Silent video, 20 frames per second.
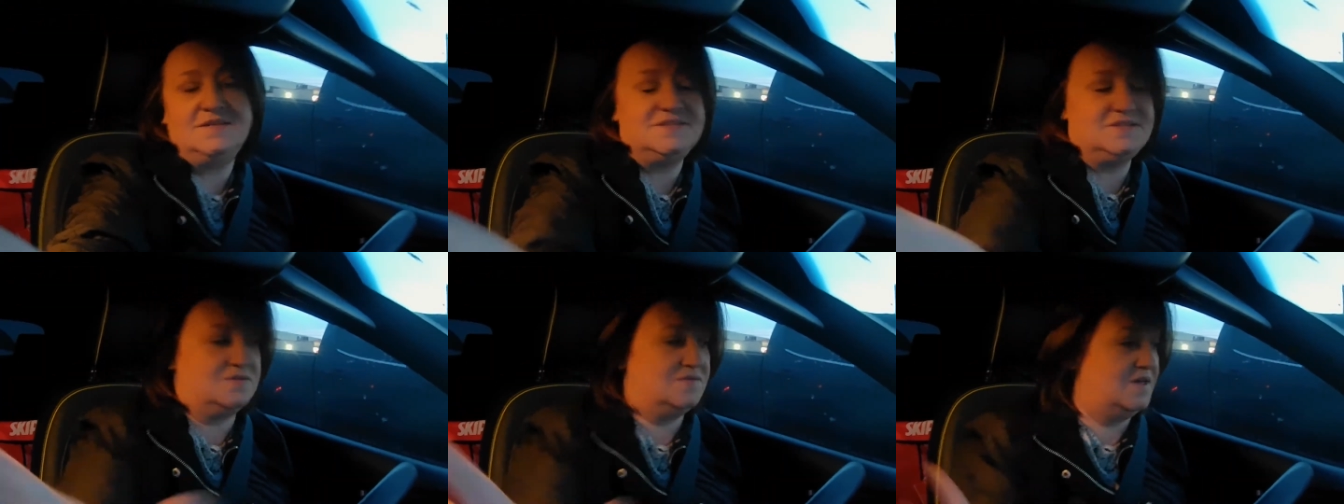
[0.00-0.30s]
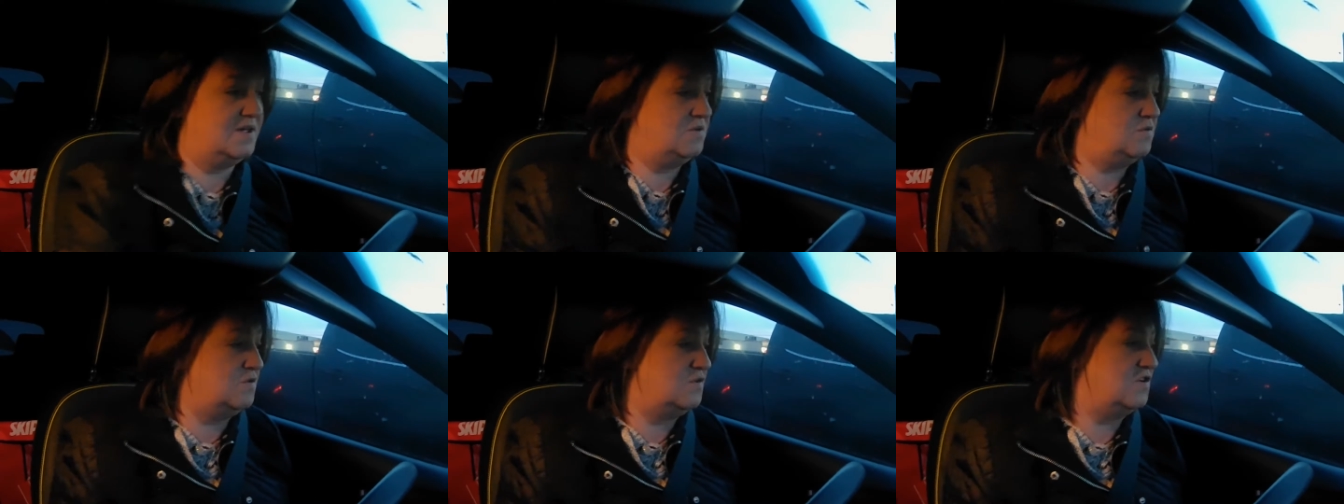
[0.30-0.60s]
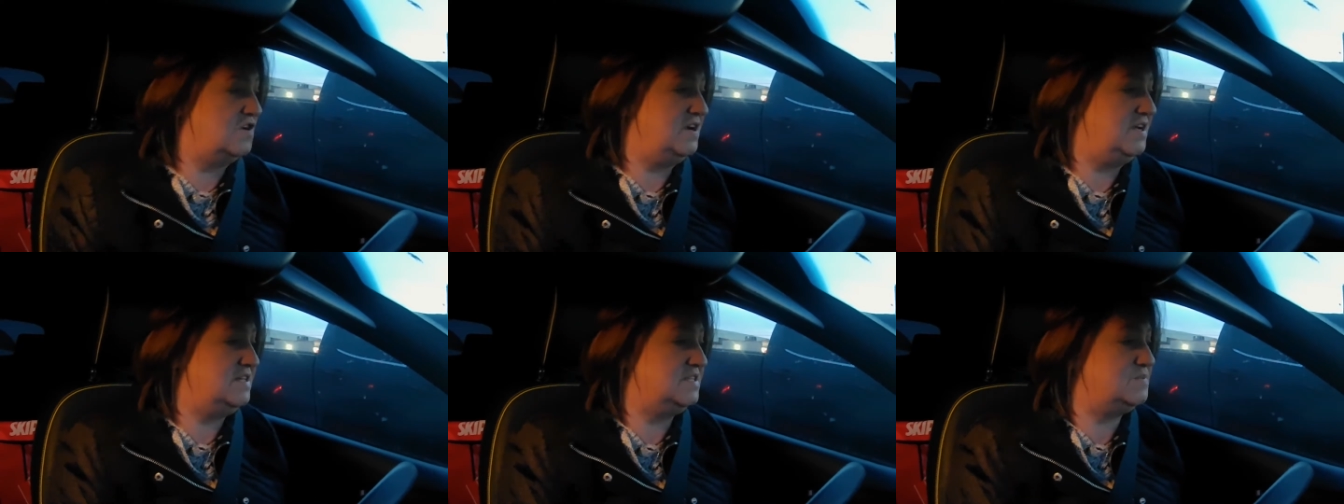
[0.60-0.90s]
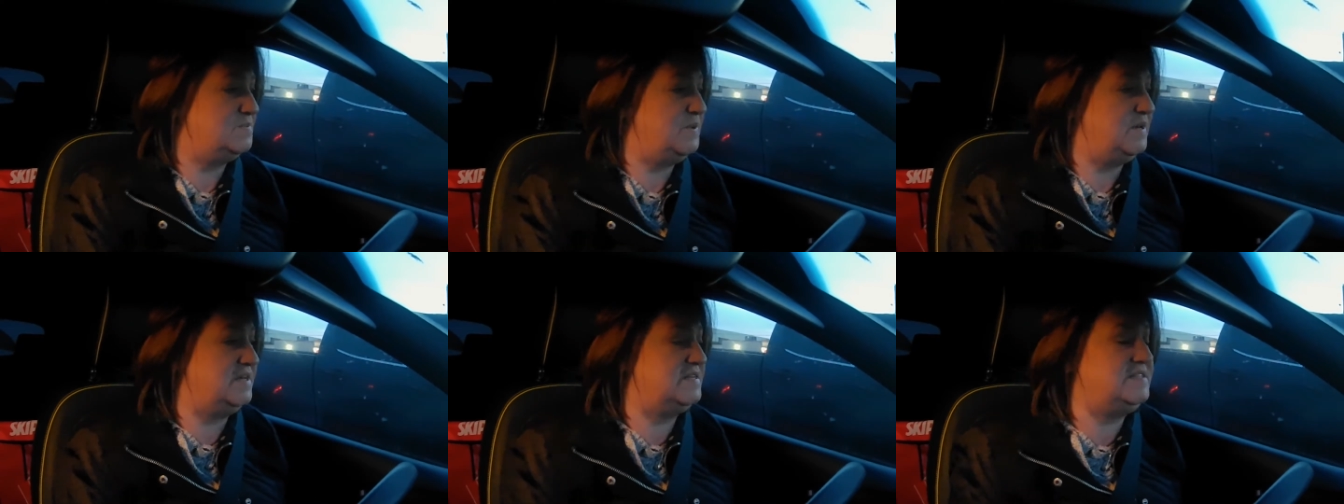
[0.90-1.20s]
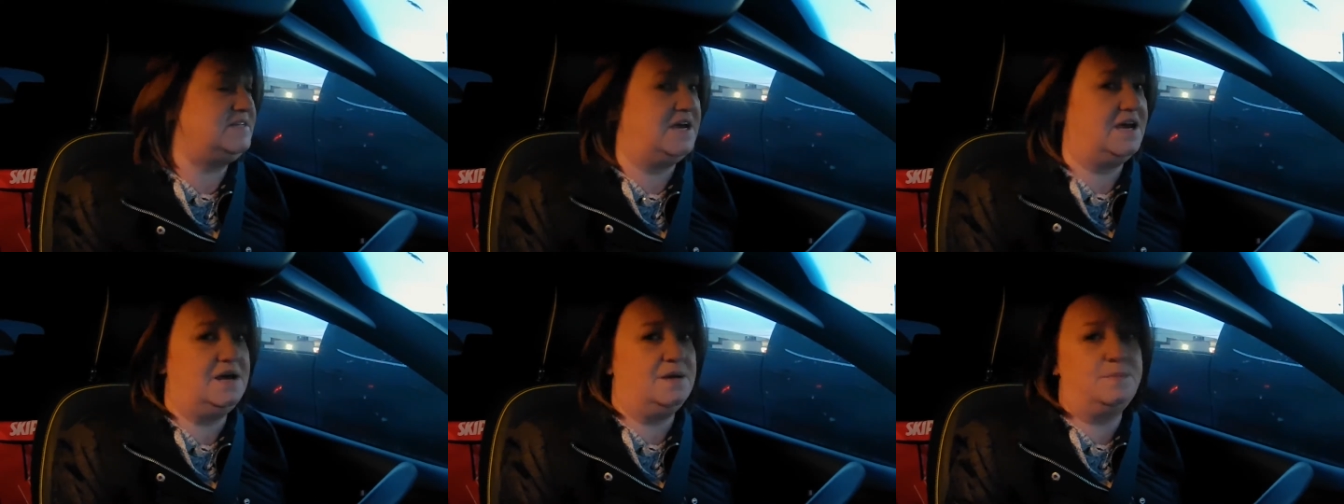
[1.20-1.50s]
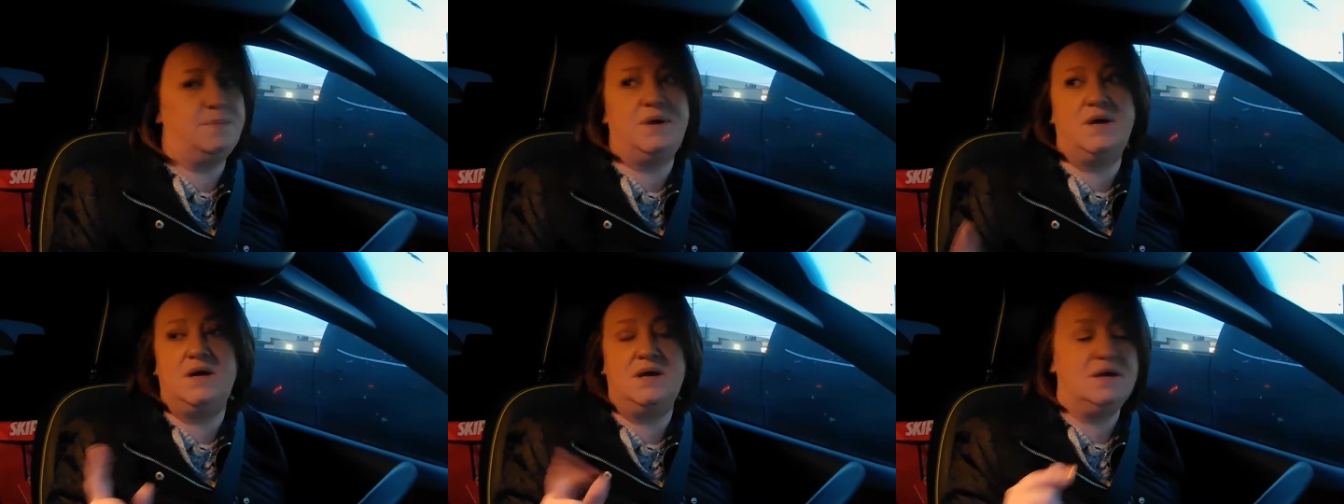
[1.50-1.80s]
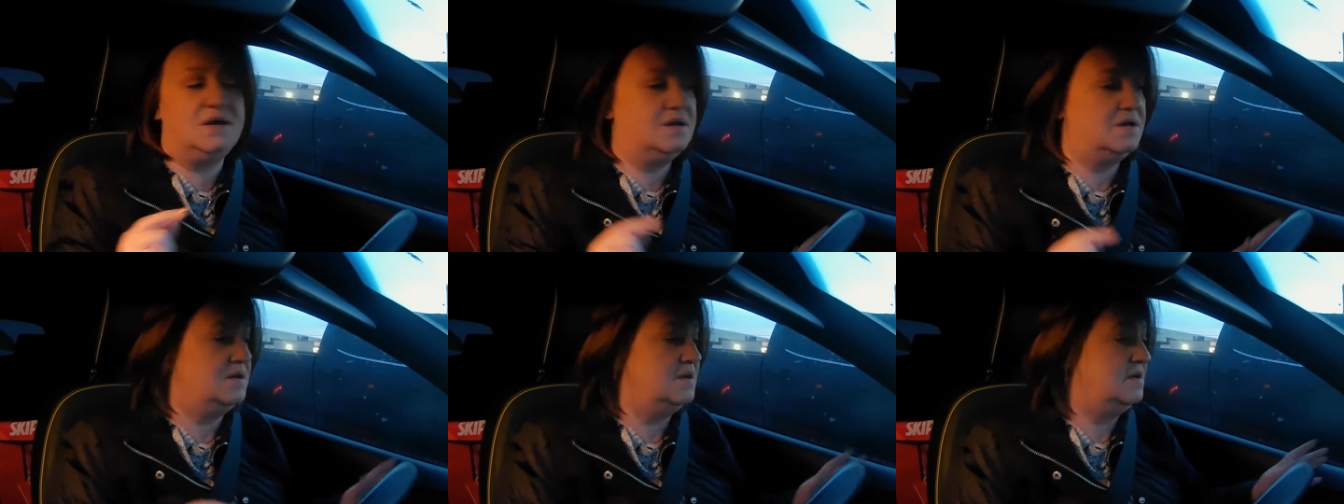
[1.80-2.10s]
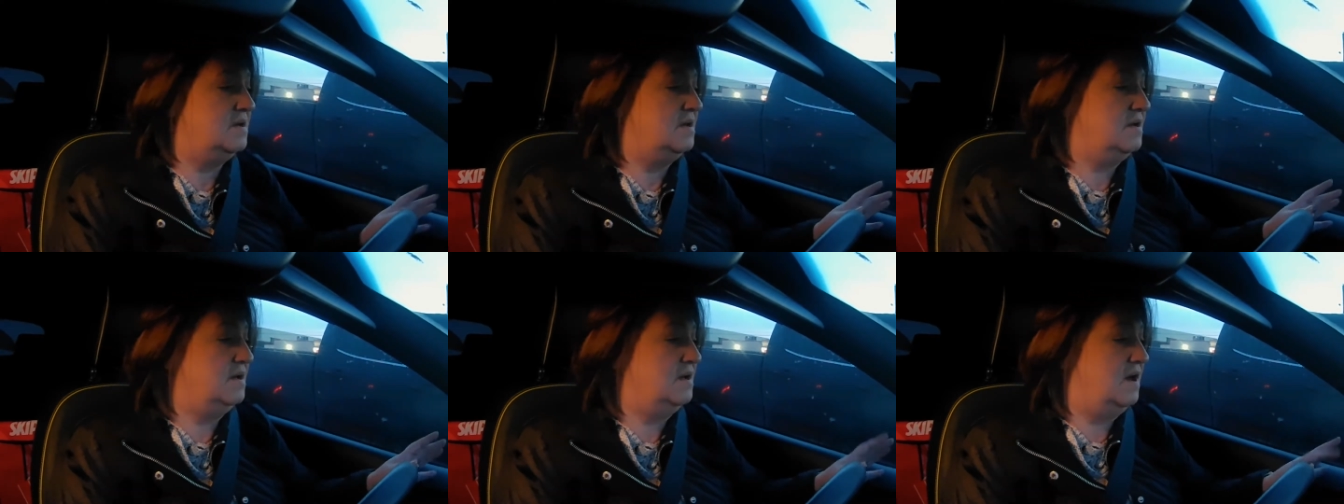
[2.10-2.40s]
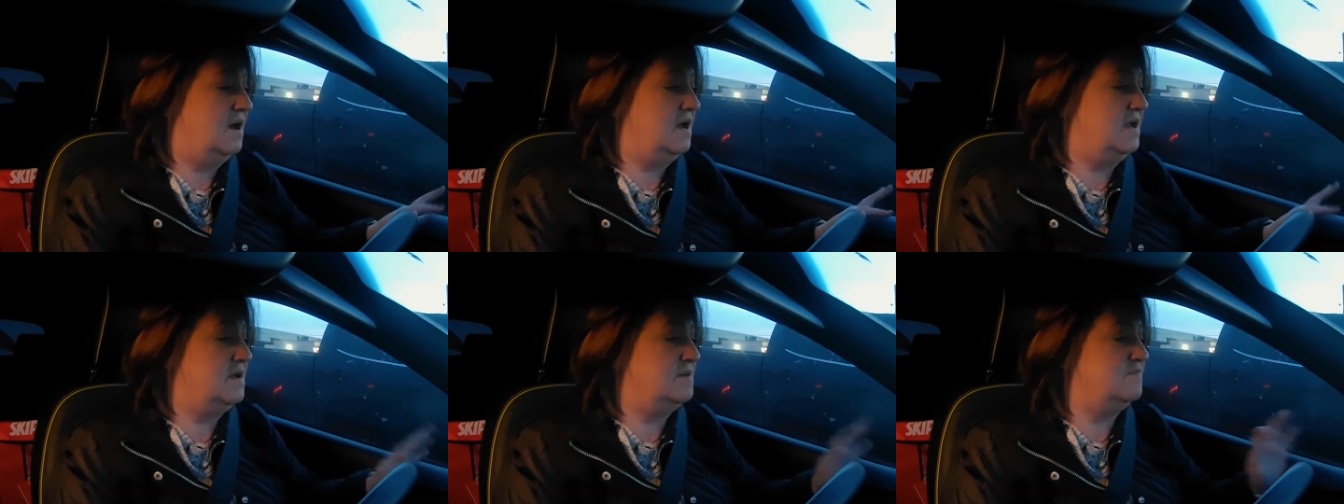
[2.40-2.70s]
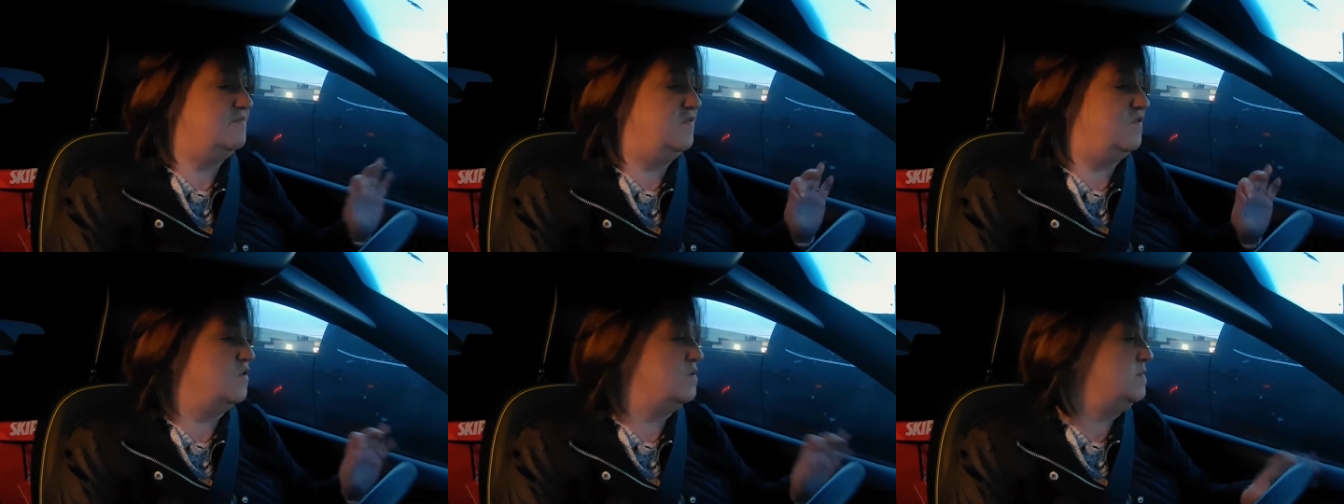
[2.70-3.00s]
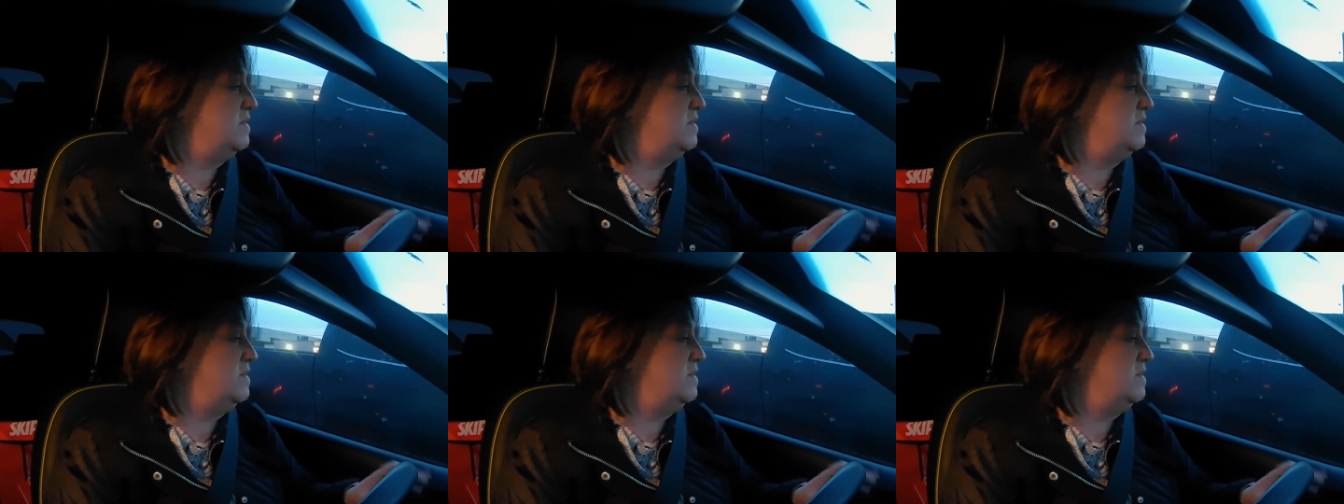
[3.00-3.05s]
so that order is picked up. I am four